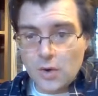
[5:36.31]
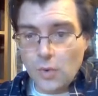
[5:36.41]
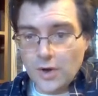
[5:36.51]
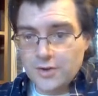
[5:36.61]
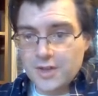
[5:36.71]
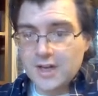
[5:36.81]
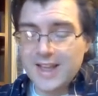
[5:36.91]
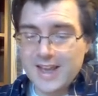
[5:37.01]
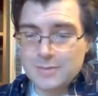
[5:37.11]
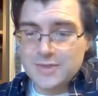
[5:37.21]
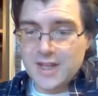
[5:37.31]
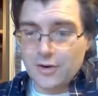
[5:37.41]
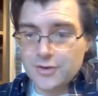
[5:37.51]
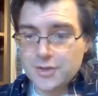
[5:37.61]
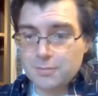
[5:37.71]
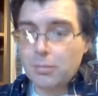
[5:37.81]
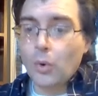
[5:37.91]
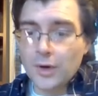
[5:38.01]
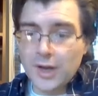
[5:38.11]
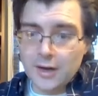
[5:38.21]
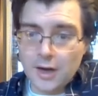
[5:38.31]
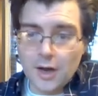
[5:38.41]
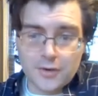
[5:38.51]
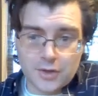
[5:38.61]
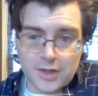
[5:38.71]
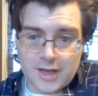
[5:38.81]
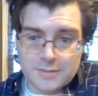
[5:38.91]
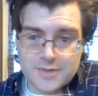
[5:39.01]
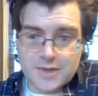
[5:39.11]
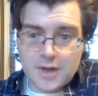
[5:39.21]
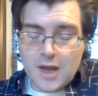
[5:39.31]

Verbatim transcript: What are the claims that are supporting other claims